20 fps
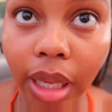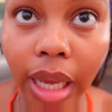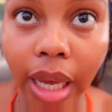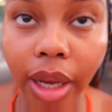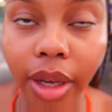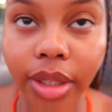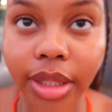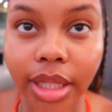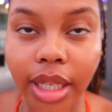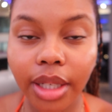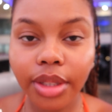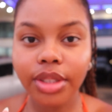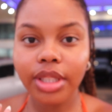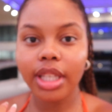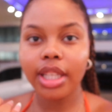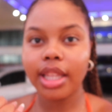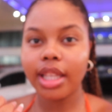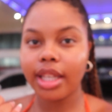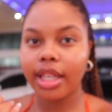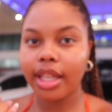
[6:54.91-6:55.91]
I was
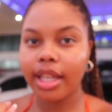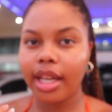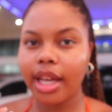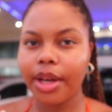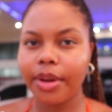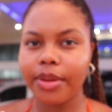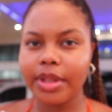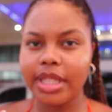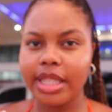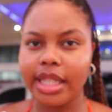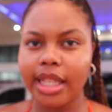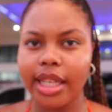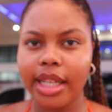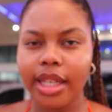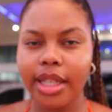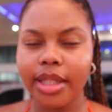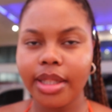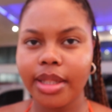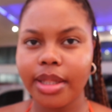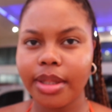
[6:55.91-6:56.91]
actually thinking I was
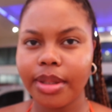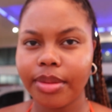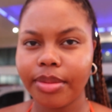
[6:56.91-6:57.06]
late.